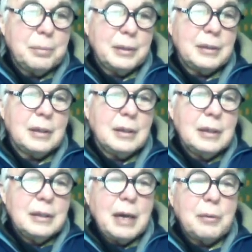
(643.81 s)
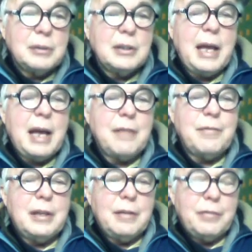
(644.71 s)
But uh, now with the
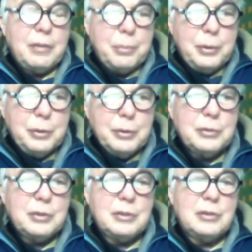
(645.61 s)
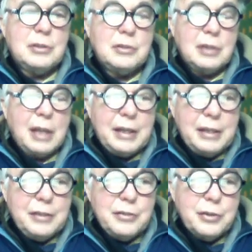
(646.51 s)
advent of computers, it's it's a lot
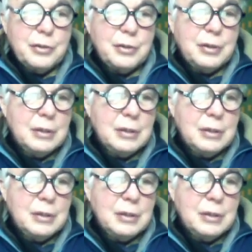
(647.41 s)
easier.